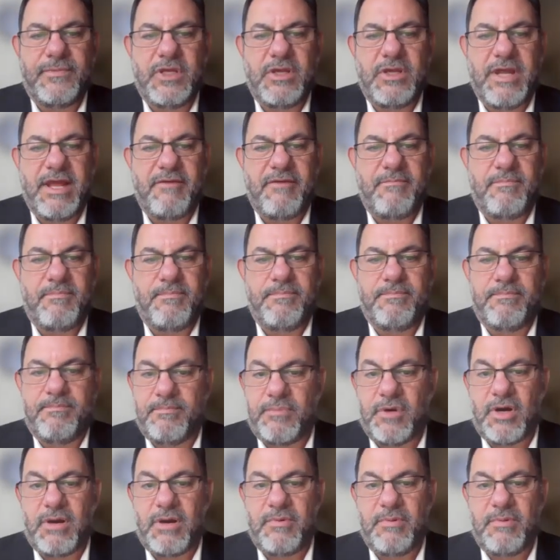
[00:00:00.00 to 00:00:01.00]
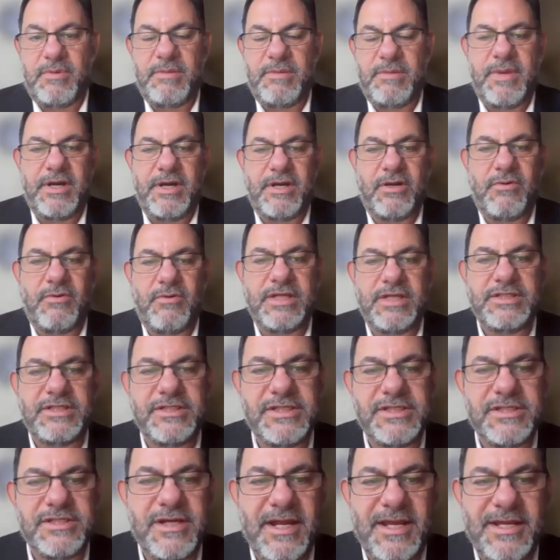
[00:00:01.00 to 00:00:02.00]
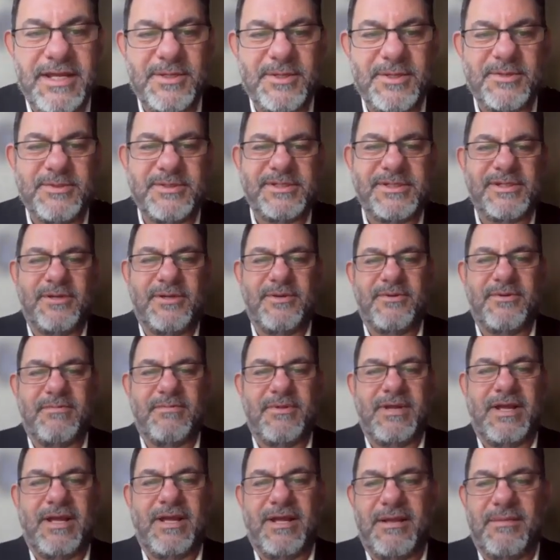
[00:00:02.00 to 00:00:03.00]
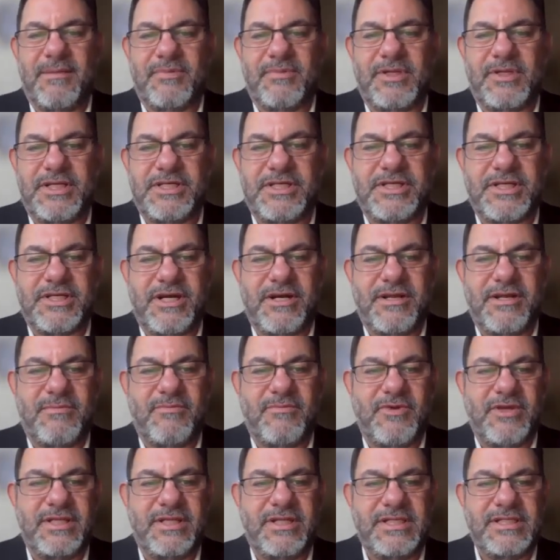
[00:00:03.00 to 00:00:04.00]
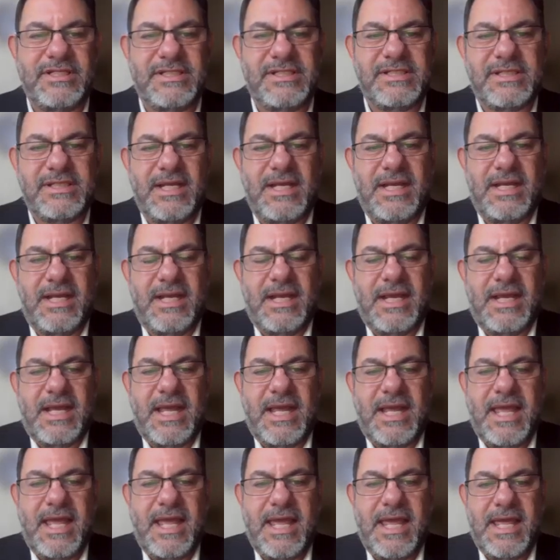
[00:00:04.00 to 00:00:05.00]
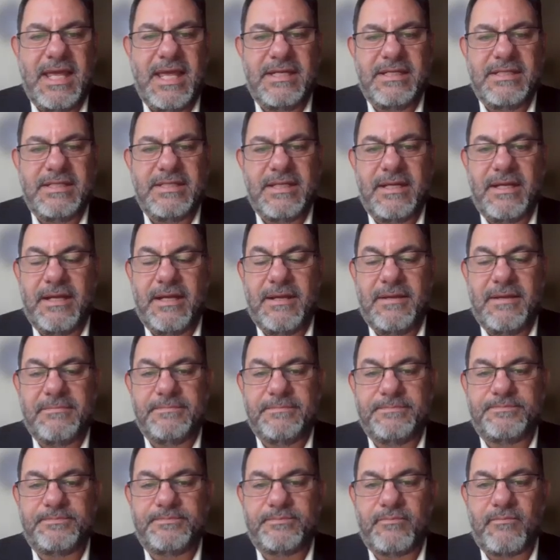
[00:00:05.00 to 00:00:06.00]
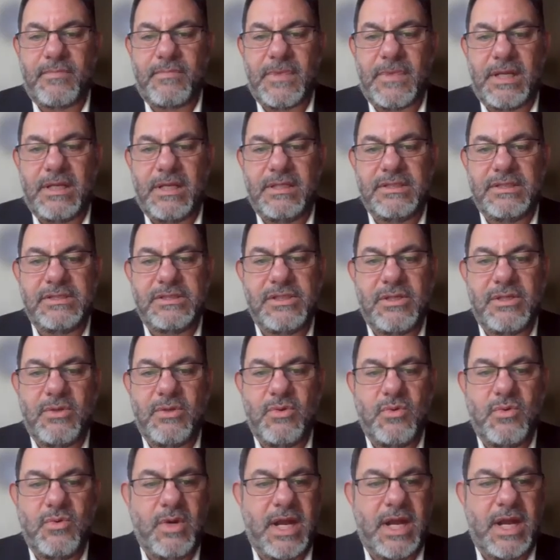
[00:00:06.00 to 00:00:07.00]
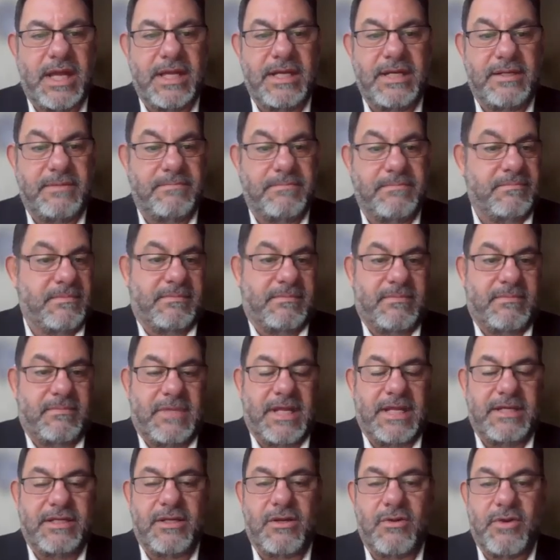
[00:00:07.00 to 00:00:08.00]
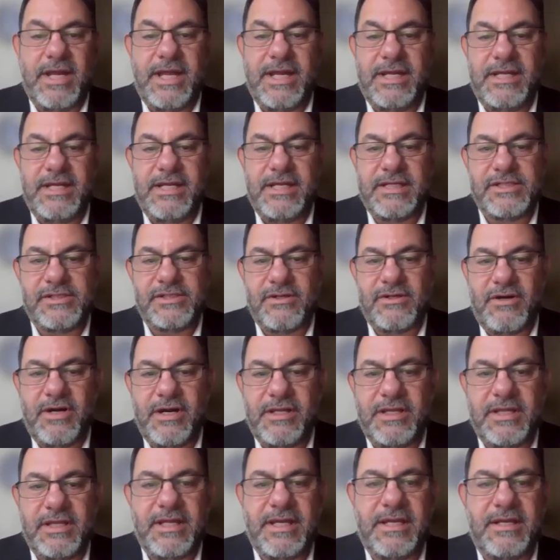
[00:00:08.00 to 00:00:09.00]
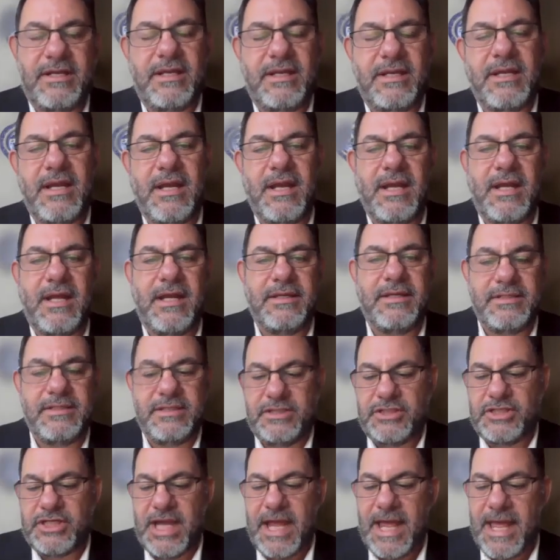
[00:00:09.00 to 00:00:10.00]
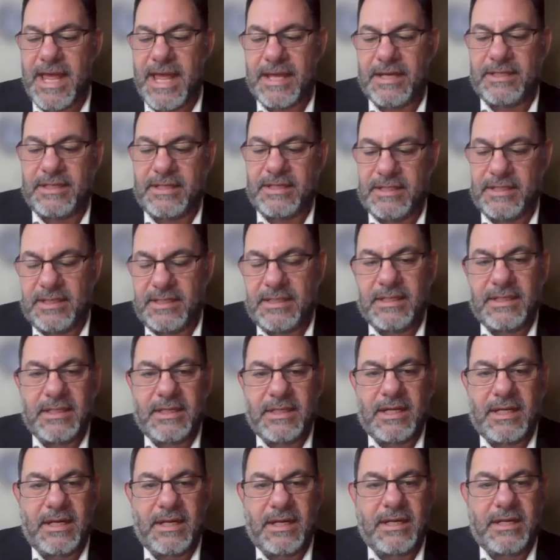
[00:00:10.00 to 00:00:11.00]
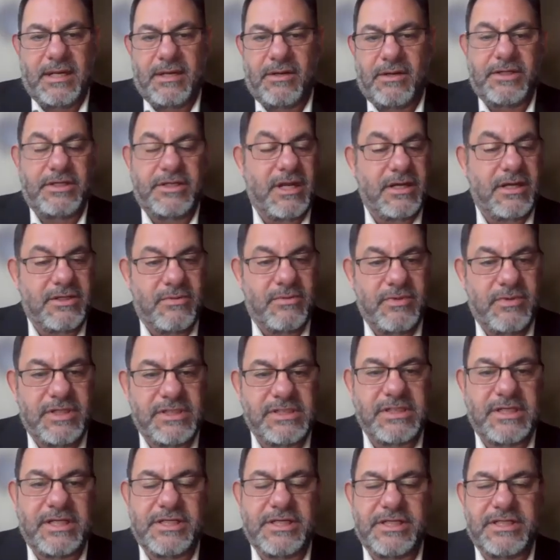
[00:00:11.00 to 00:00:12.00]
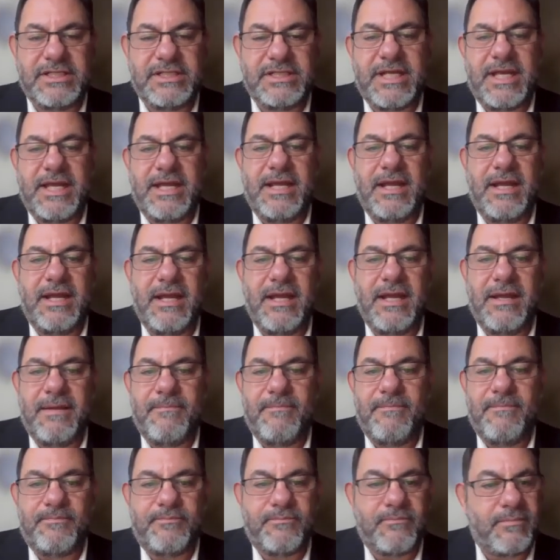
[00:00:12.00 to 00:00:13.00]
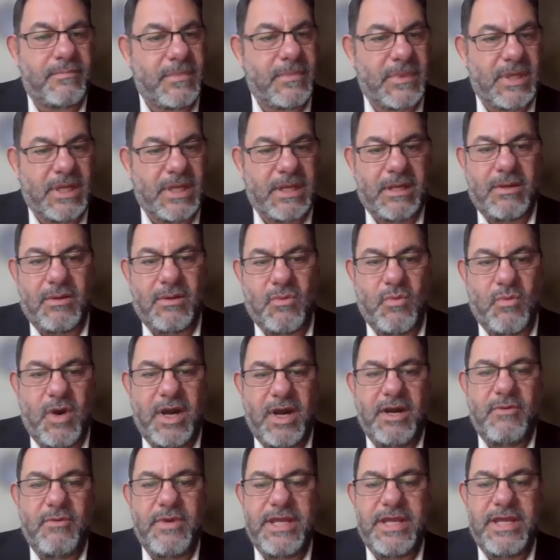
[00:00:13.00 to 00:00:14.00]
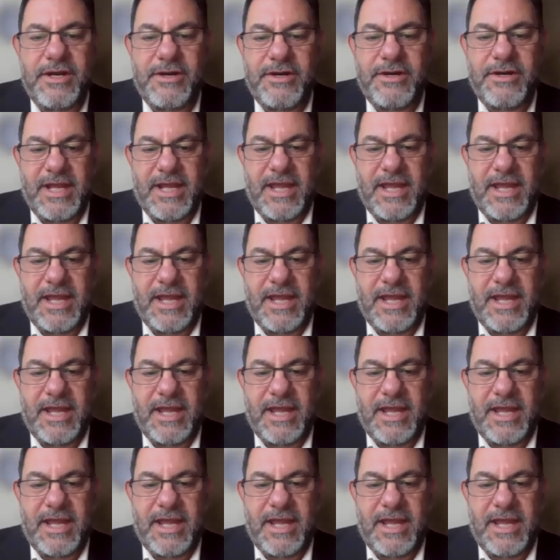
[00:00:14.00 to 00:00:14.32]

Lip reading: you have probably better questions than I do. So please share them with us. And so I'd like to go ahead and get started then. Chad, or Dr. Wilson, I should say, why are we here